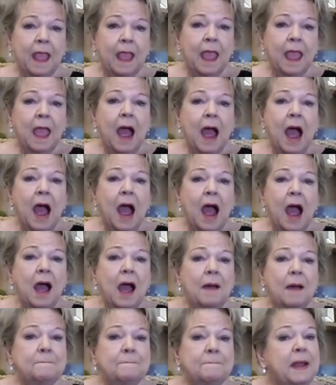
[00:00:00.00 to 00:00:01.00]

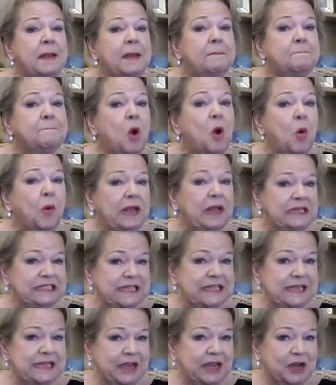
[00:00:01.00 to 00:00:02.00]
but Boeing's
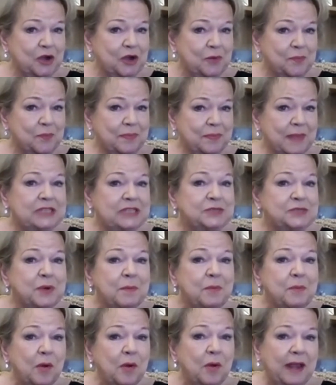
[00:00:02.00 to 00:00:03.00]
there. That's where
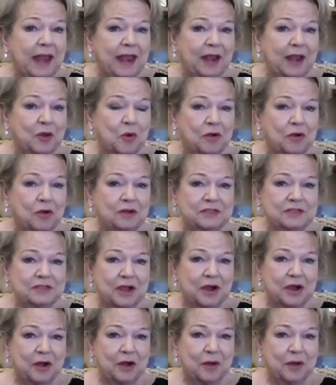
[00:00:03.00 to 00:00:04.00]
Boeing headquarters are.
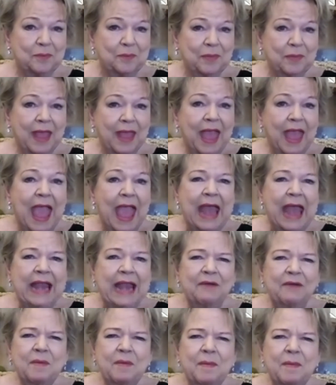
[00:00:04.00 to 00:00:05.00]
And I
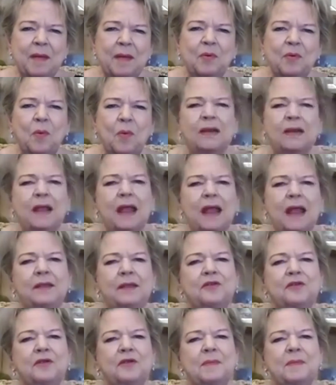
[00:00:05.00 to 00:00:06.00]
remember one night
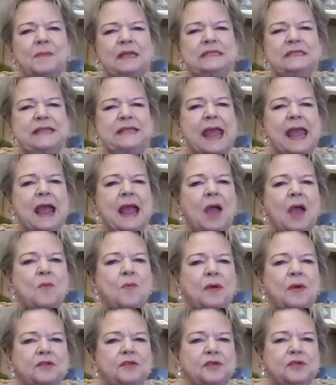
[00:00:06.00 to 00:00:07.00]
during my stay, I went
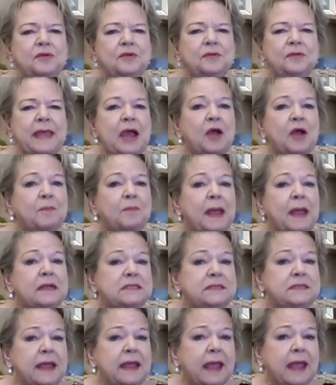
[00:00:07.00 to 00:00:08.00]
to the Outback
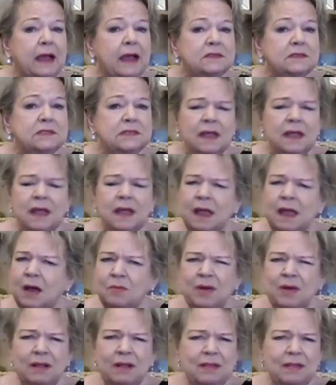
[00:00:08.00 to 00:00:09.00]
Steakhouse.
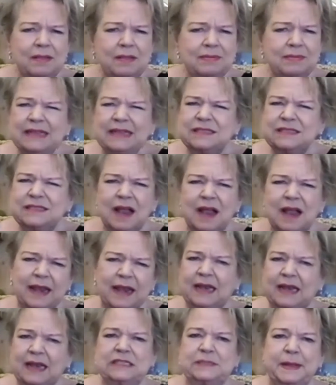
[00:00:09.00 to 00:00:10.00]
Well, that's not
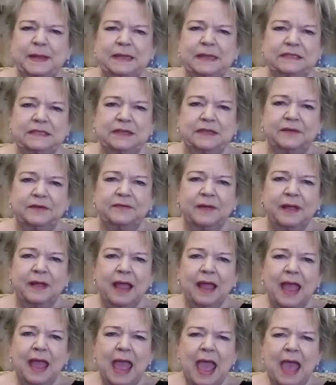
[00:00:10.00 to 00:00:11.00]
inexpensive.
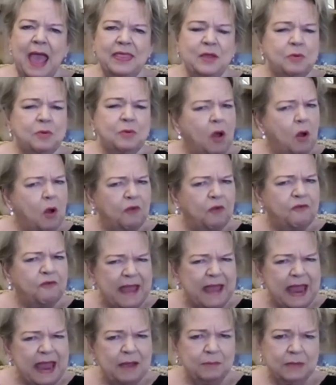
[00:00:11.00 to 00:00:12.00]
And there were whole
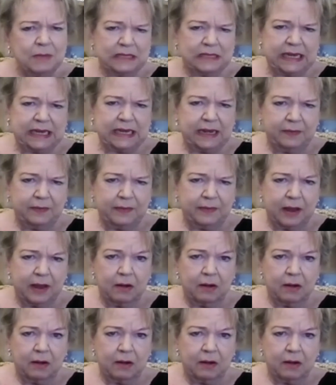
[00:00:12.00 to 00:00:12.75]
families eating there.